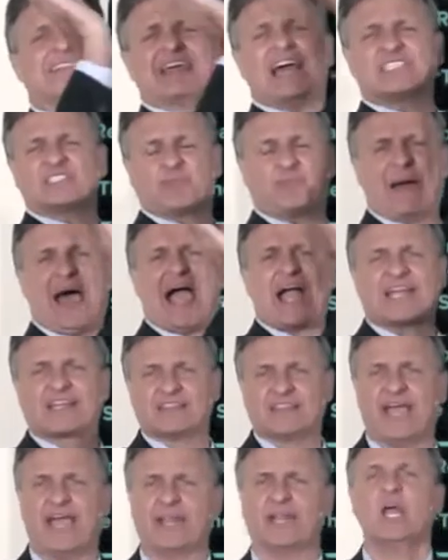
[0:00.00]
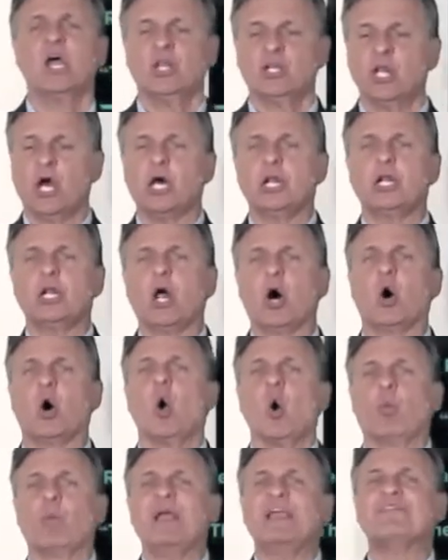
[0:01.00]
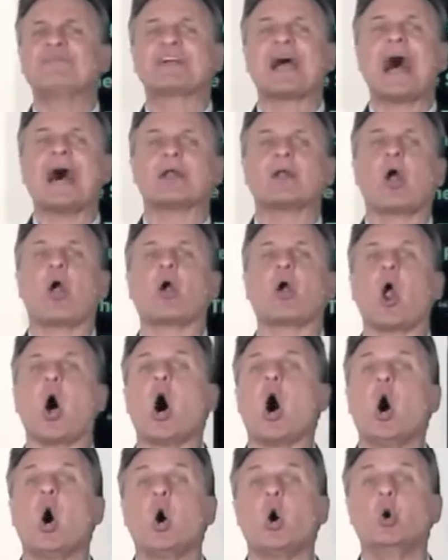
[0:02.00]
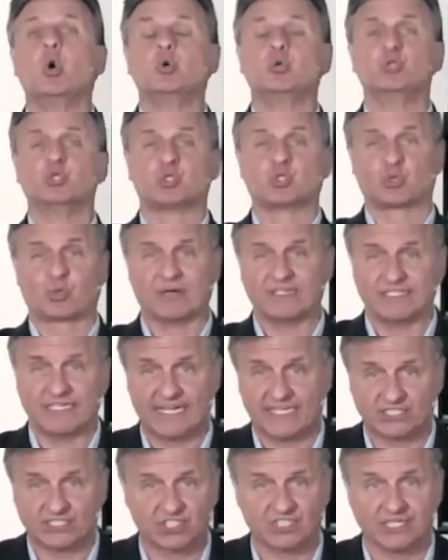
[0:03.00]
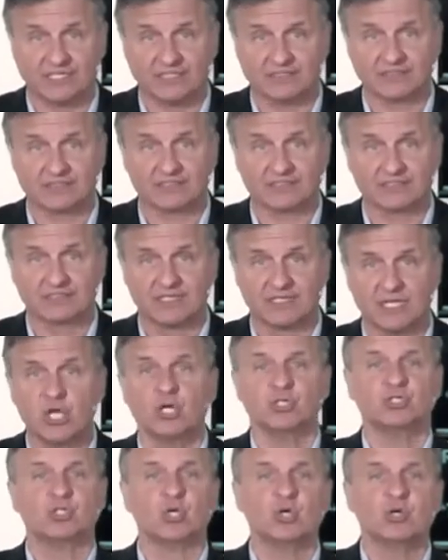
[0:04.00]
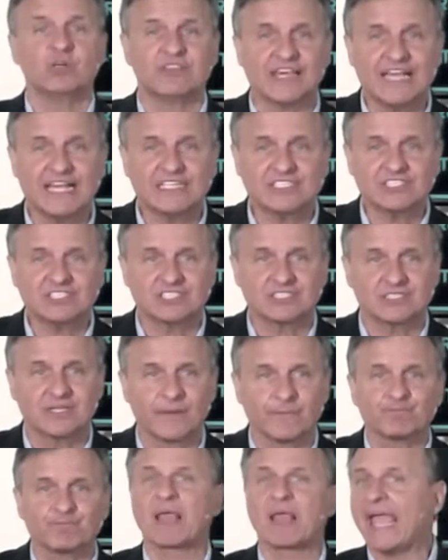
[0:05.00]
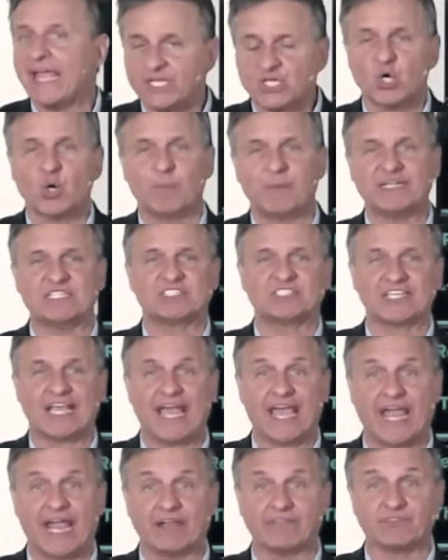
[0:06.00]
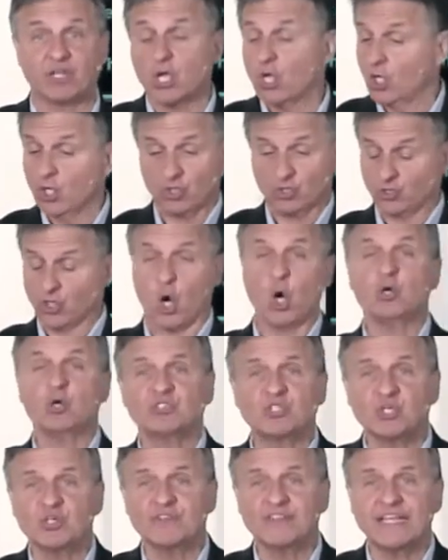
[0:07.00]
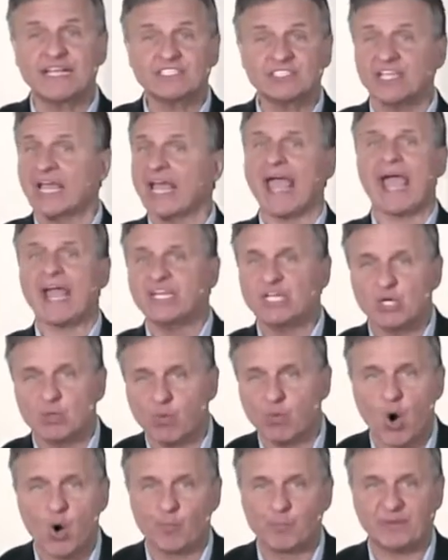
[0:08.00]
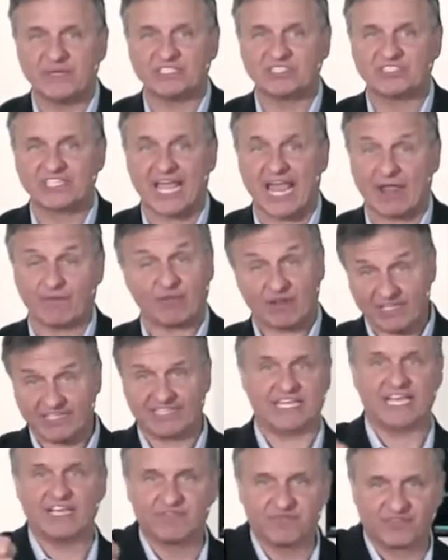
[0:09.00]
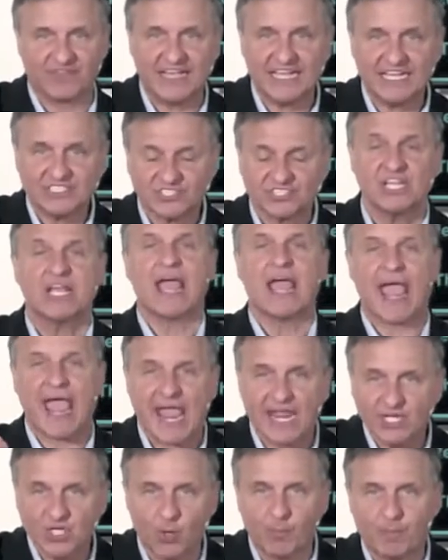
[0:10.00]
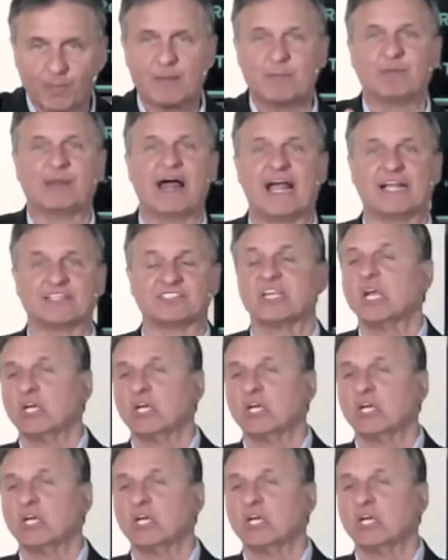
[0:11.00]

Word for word: that's back then. No, no, no. We've got our own traditions. Do this, and you'll be saved. Don't do this, and you won't be saved. Give this, and you'll be blessed.